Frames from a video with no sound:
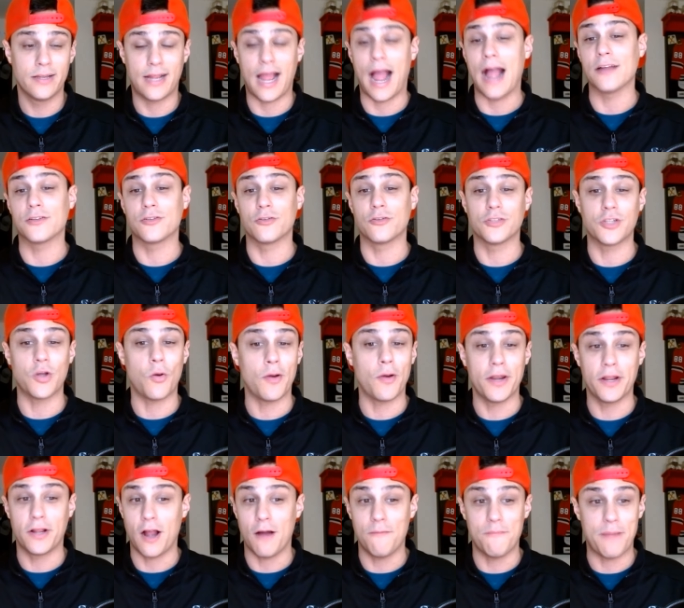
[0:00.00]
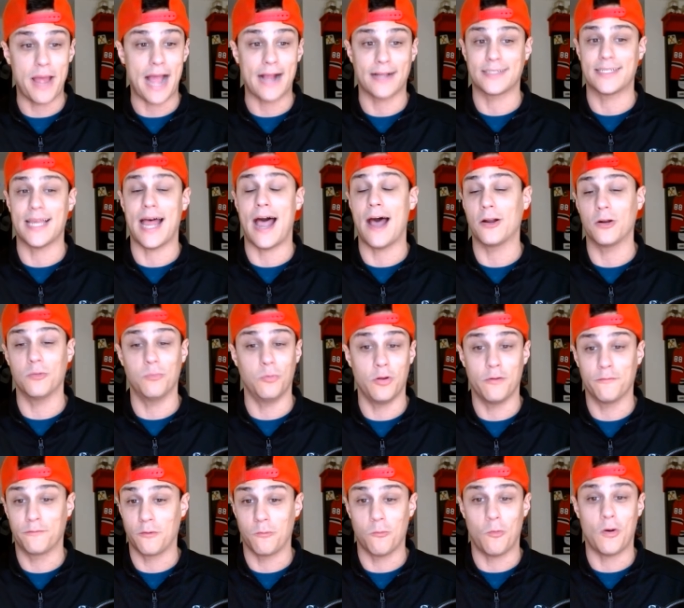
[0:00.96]
Kaiser is going to come back.
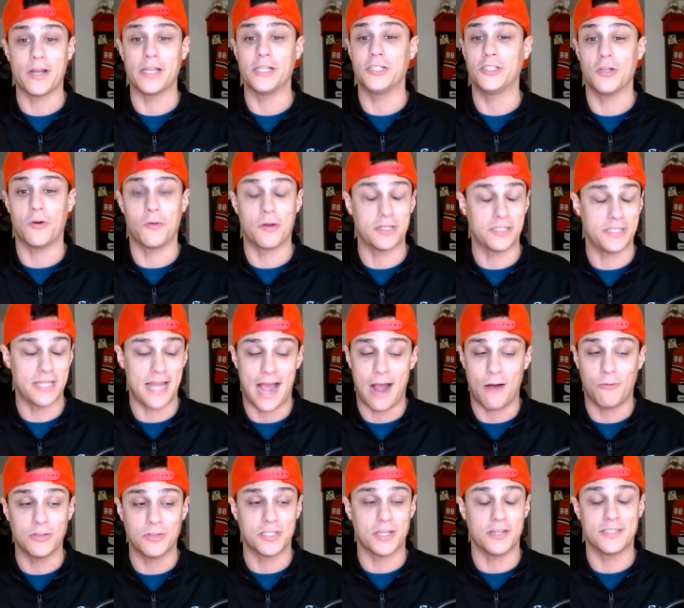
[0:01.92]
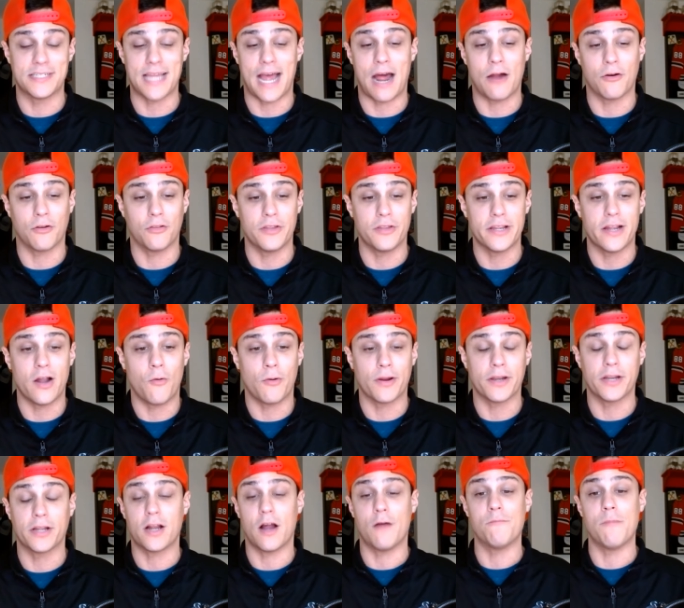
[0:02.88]
Soderblom, from what he's shown us now, is undoubtedly going
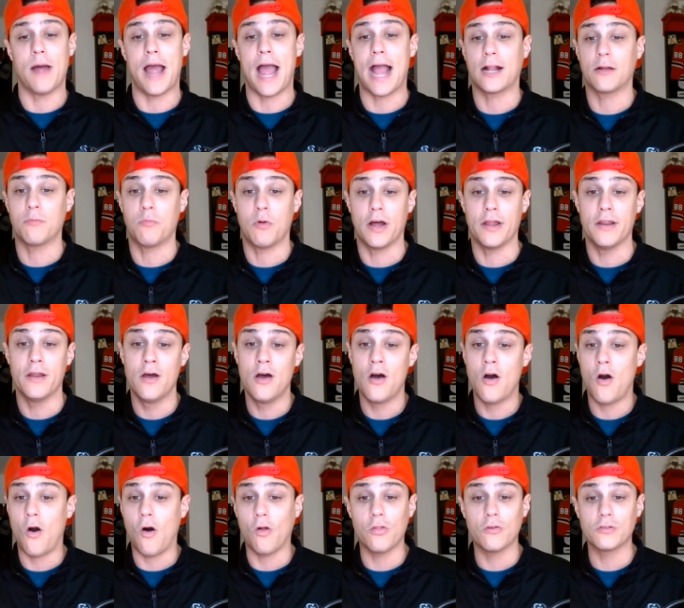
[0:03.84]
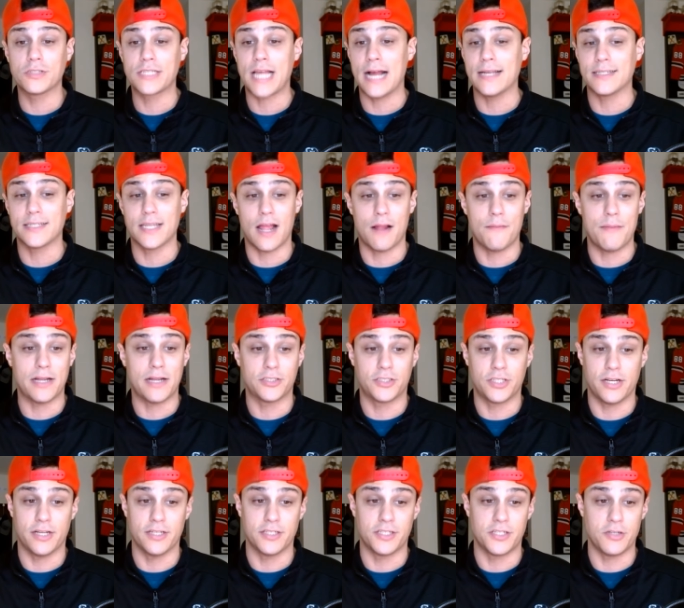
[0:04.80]
to come back. But all those guys that I
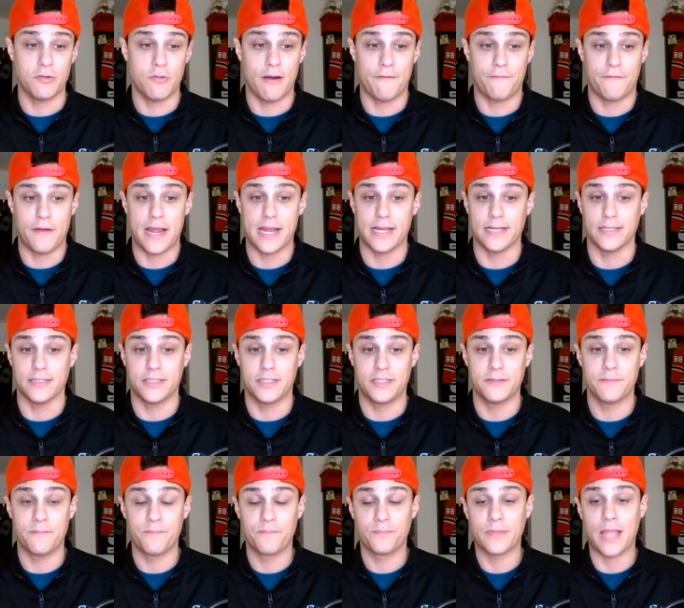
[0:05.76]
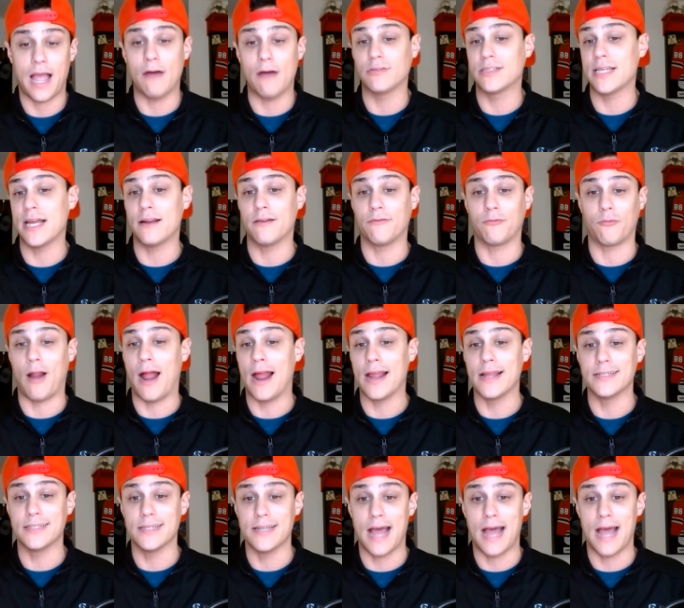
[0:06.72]
mentioned as UFAs, outside of Ryan